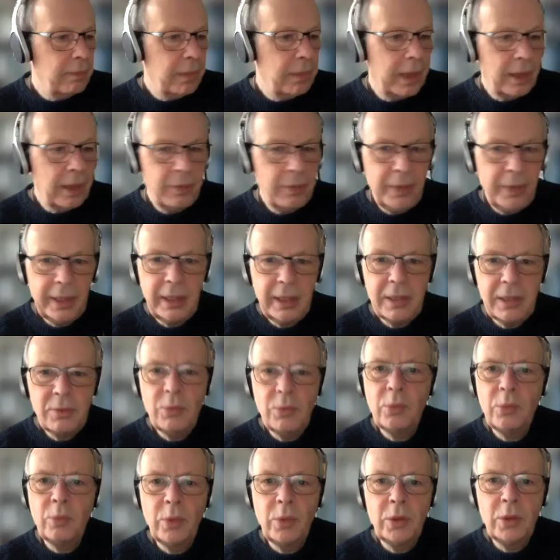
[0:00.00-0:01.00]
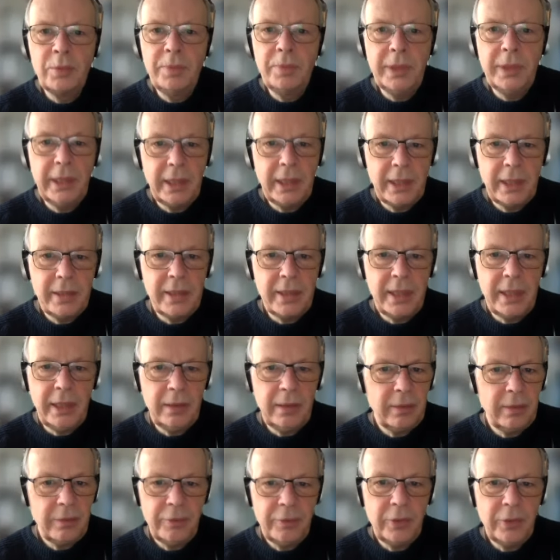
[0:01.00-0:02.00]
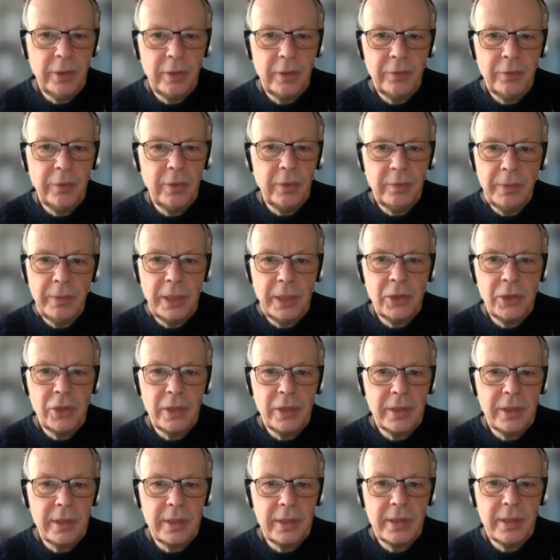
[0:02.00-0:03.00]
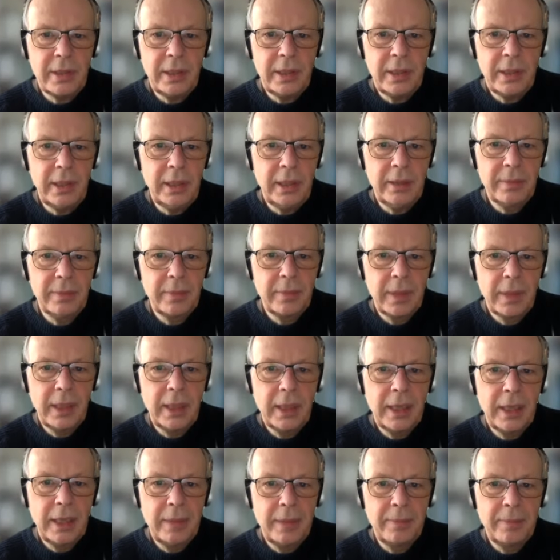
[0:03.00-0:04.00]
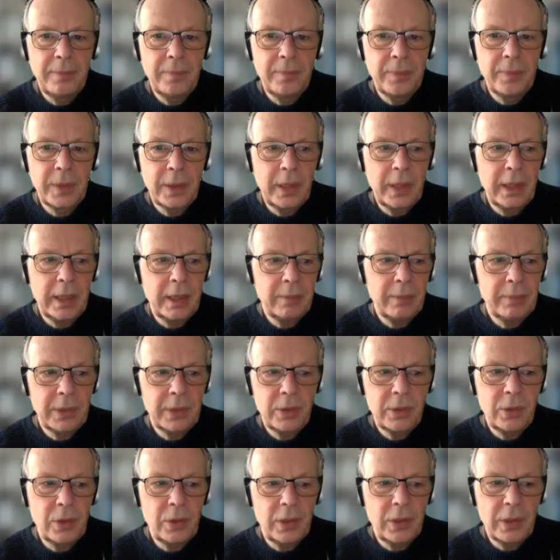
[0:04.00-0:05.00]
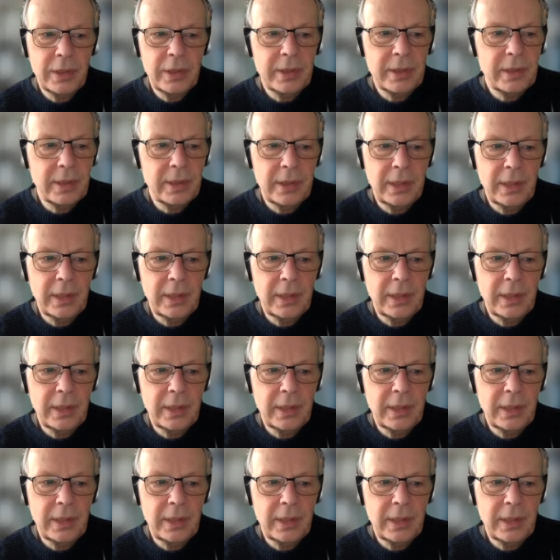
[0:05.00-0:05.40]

I think it won't be easy for Manchester City because